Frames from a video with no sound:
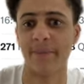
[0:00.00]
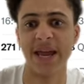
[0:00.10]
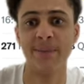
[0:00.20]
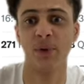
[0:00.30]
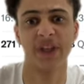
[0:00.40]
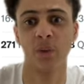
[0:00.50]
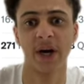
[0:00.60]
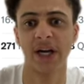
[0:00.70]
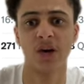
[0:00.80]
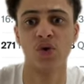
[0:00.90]
people think we're
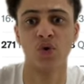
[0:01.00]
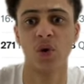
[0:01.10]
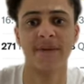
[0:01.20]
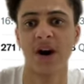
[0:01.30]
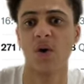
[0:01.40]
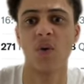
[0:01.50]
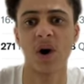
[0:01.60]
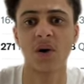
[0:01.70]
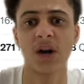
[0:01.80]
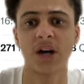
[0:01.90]
going to lose all of our
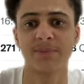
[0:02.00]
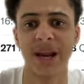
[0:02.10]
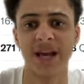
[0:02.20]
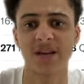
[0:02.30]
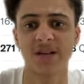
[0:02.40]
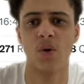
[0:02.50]
world class players?